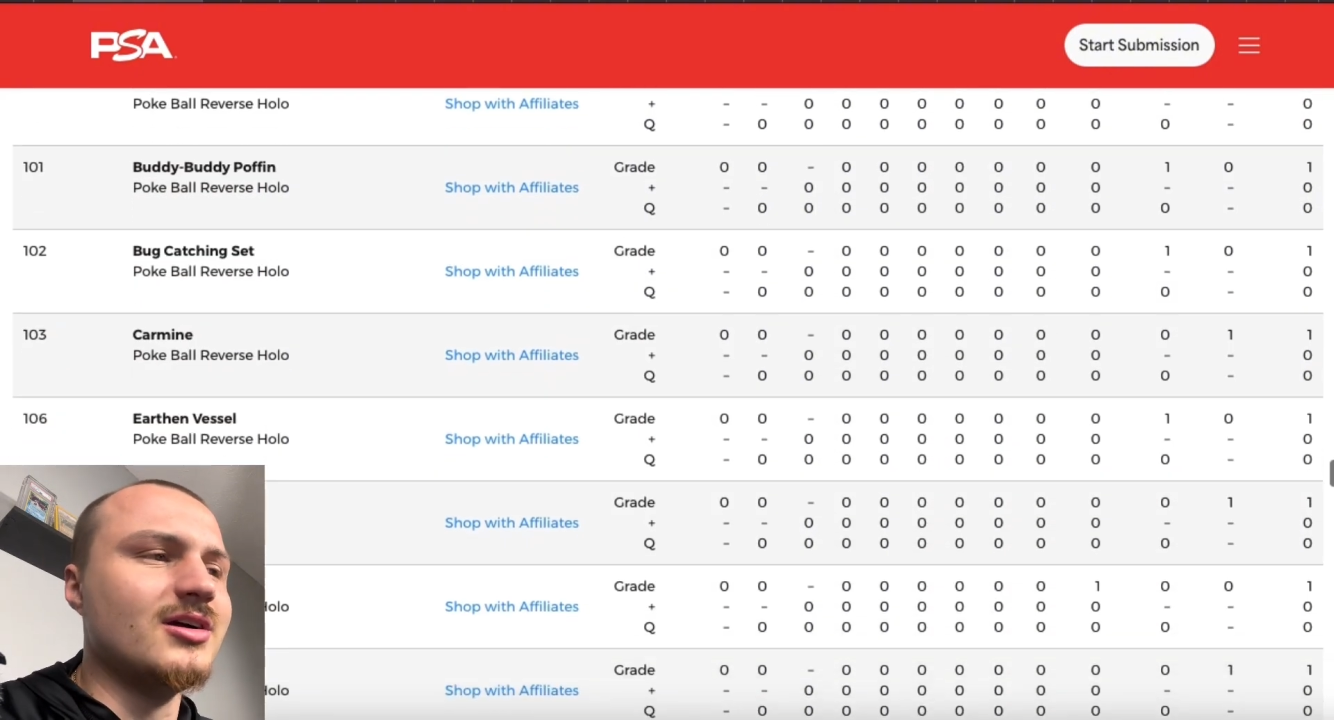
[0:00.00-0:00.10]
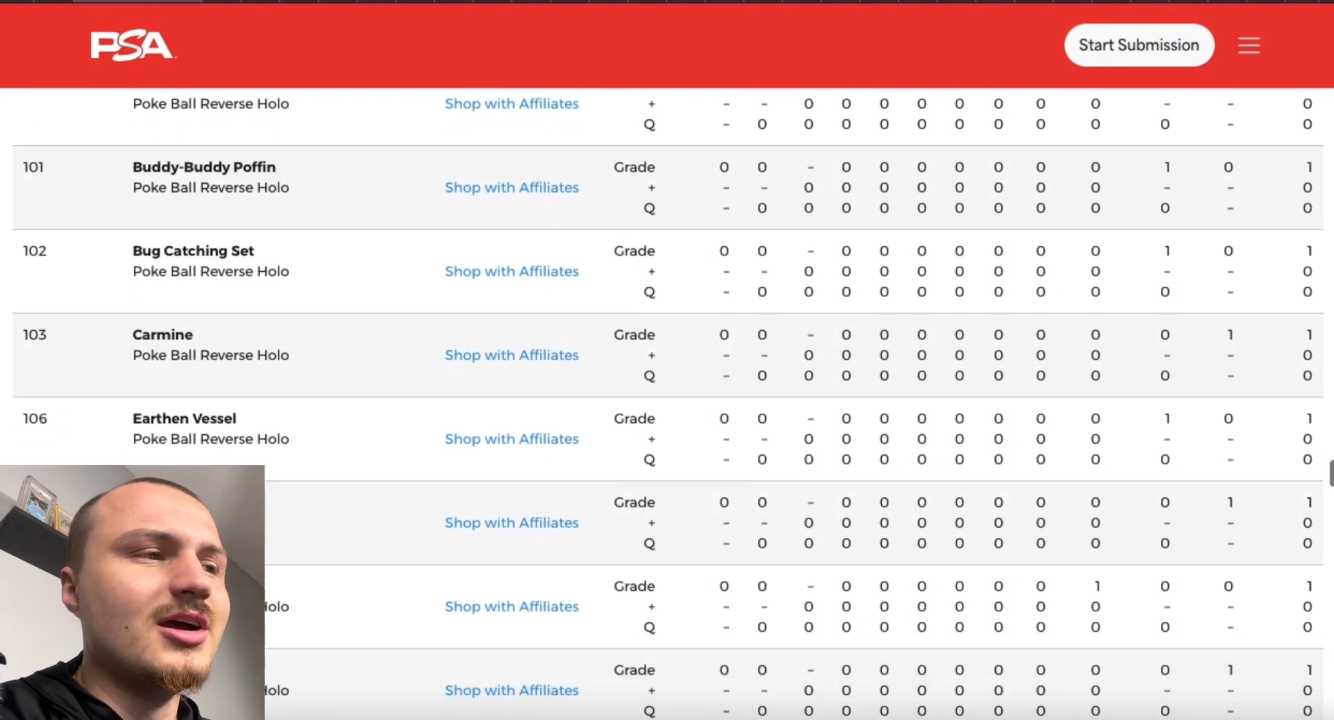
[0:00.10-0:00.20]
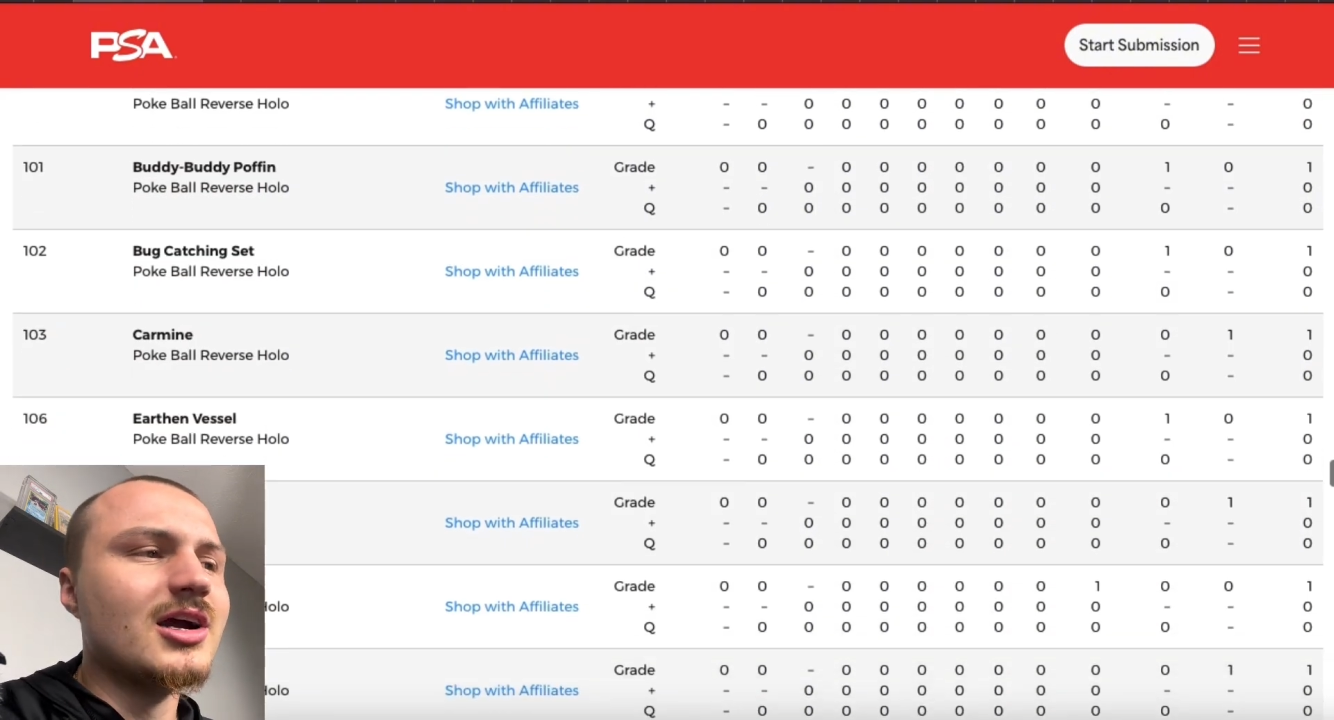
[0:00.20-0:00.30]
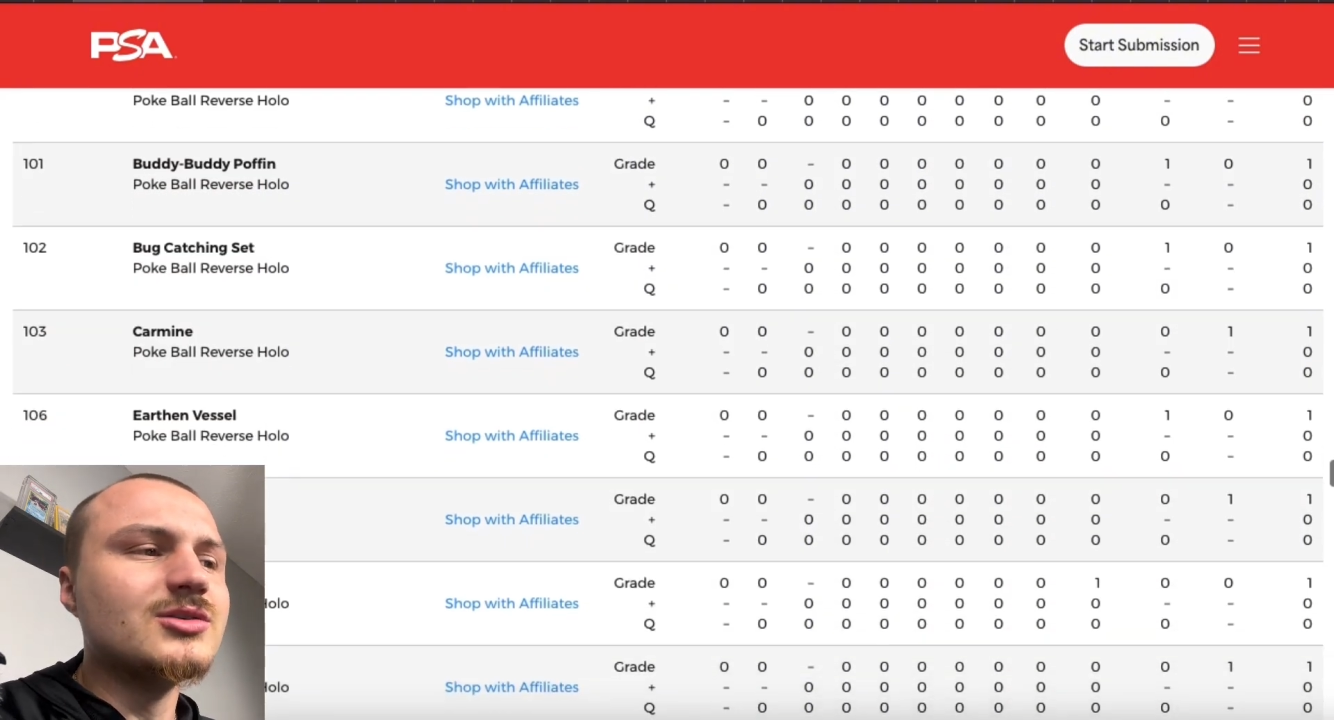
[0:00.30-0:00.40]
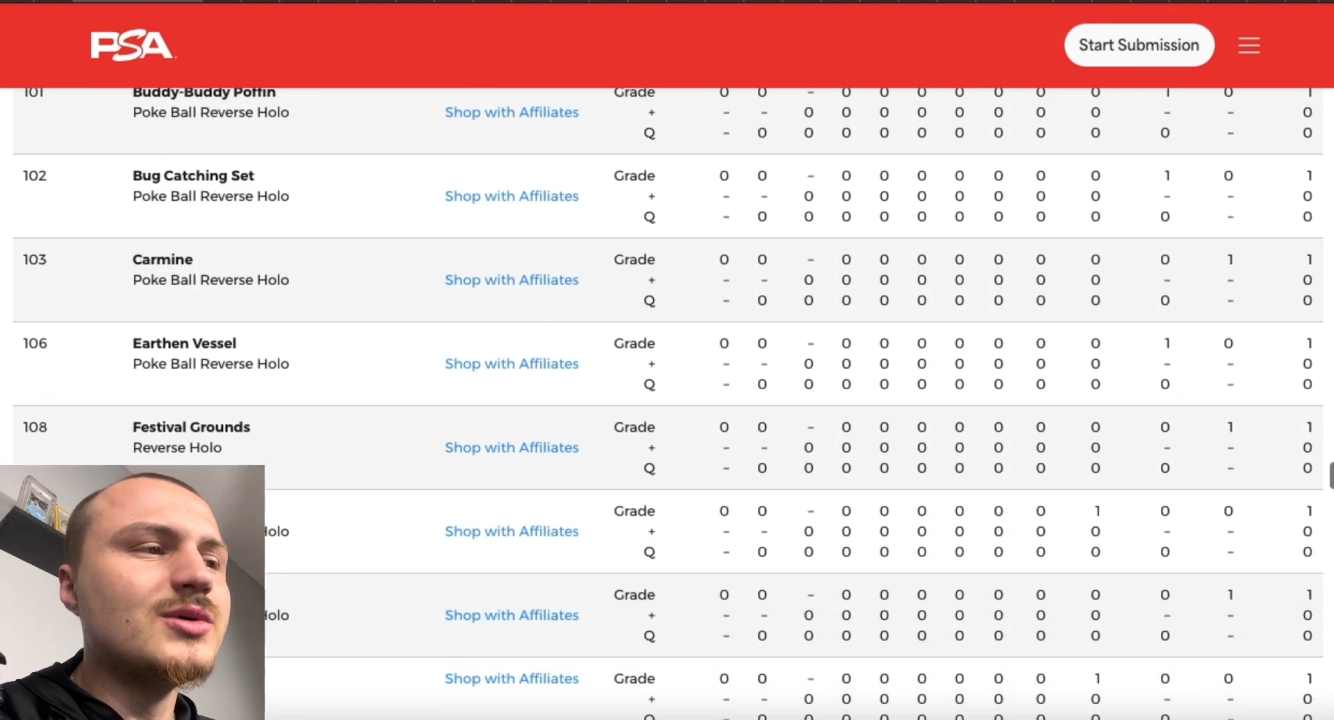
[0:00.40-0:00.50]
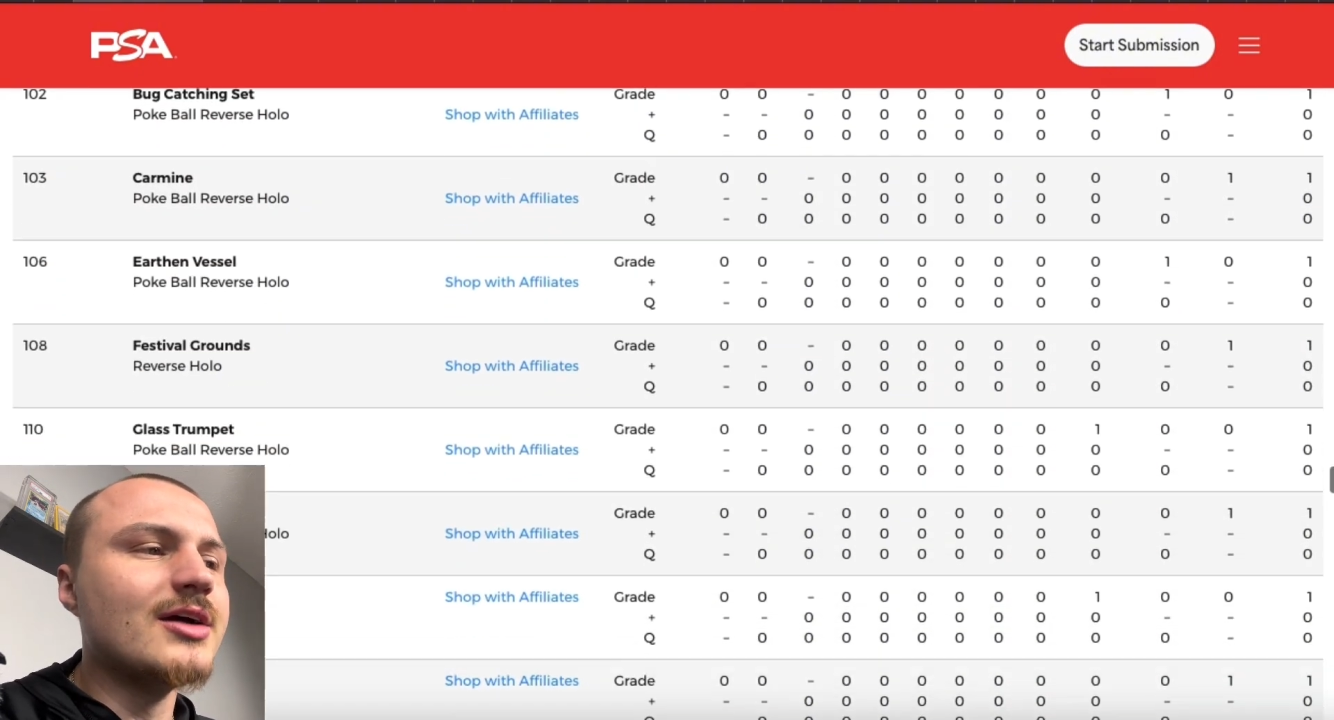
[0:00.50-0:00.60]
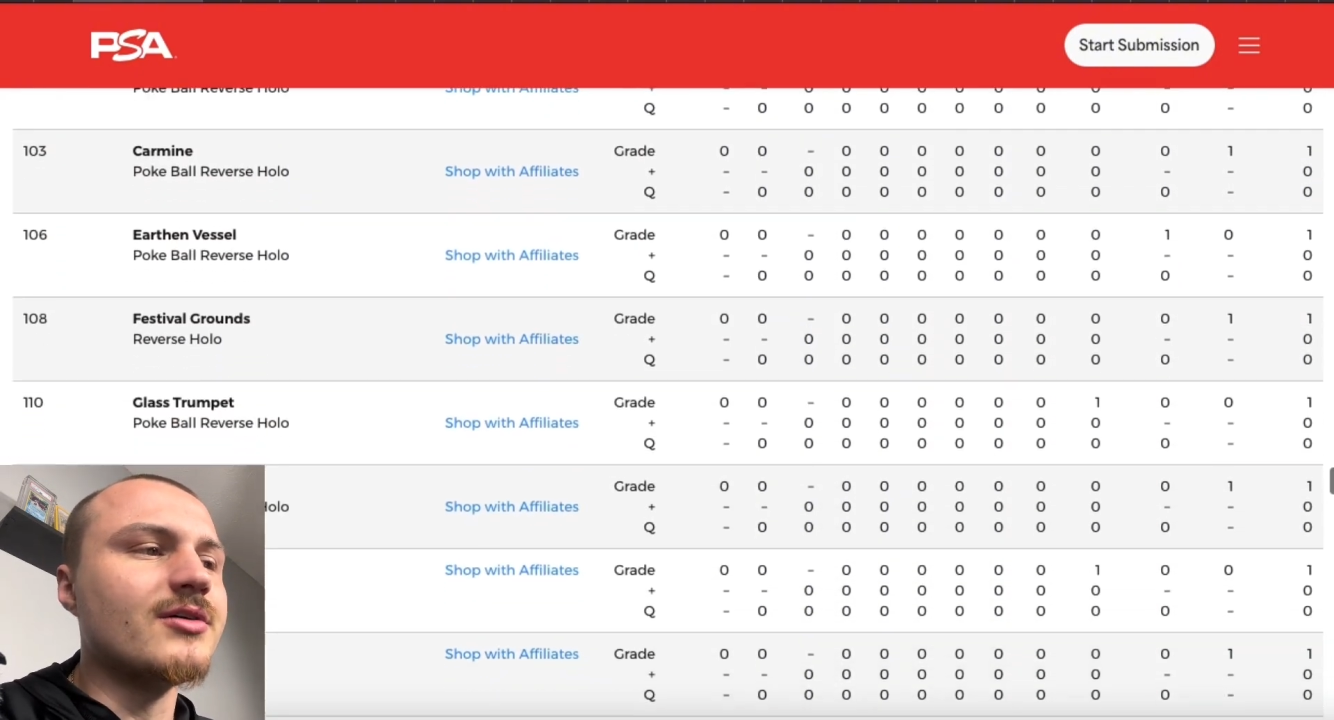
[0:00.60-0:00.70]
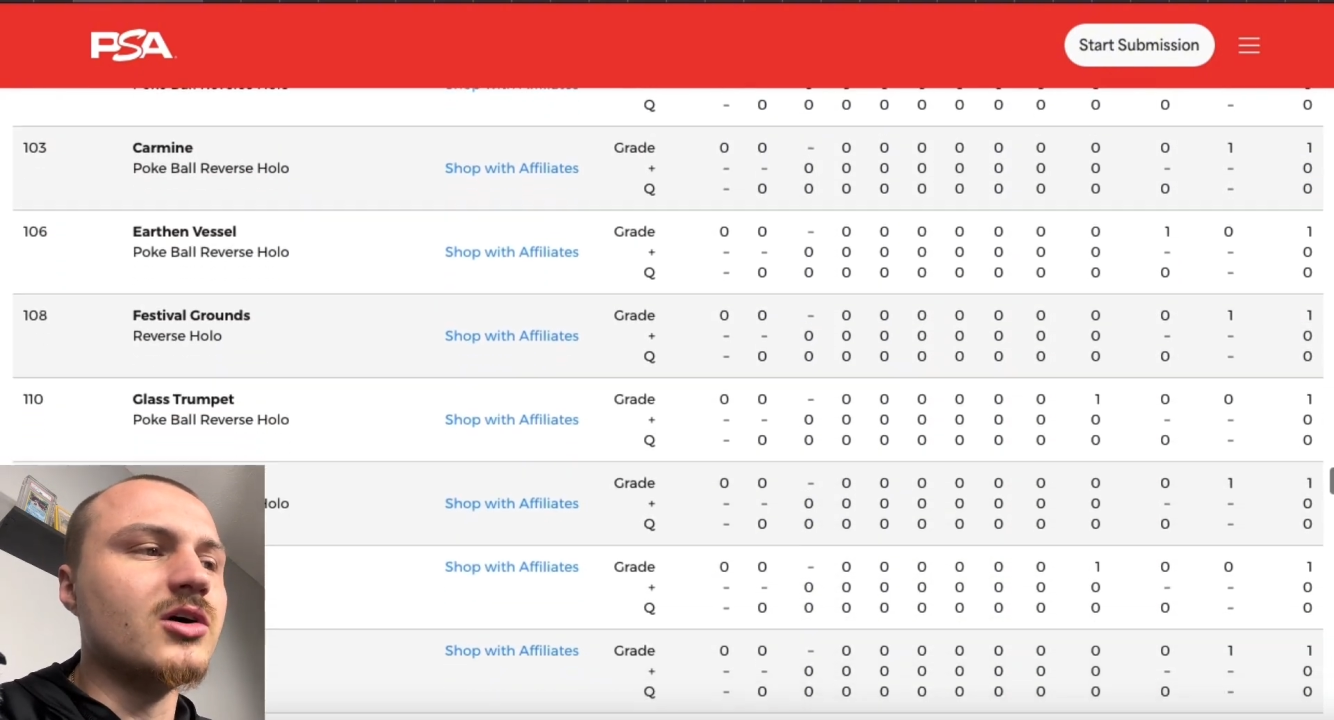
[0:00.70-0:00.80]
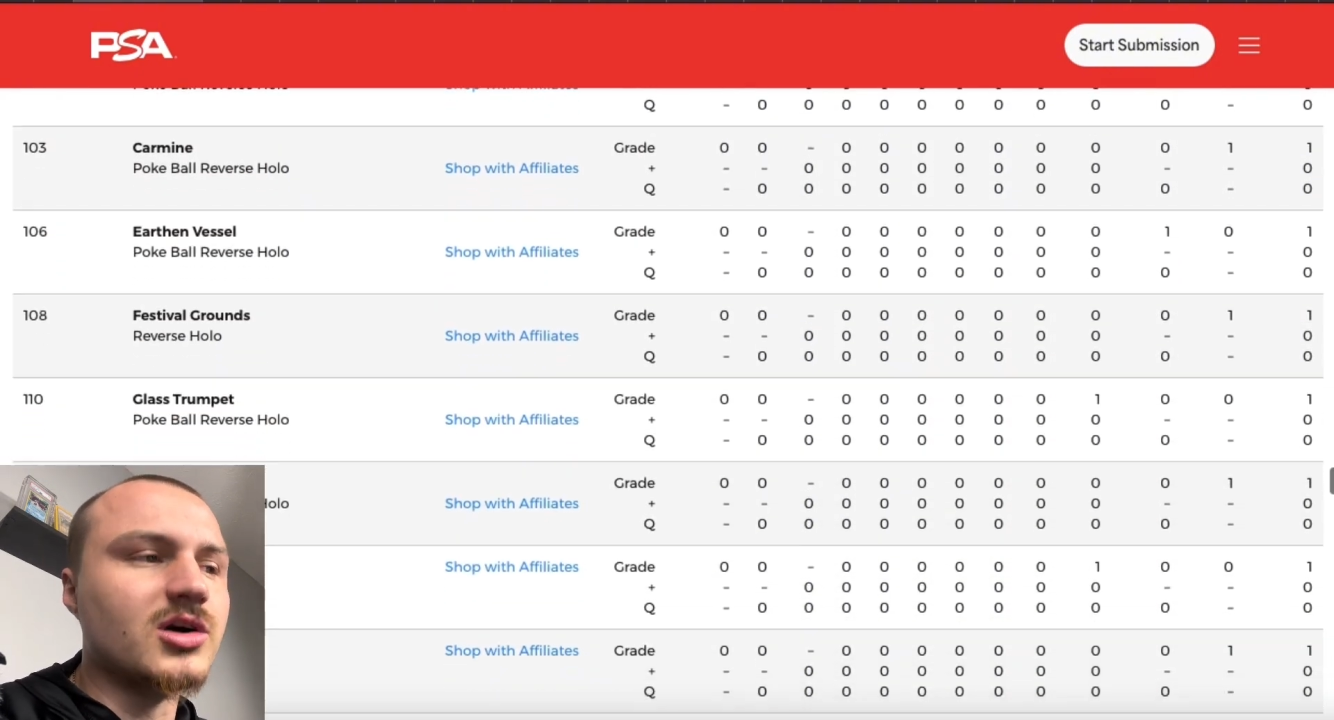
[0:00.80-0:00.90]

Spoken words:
because we never know,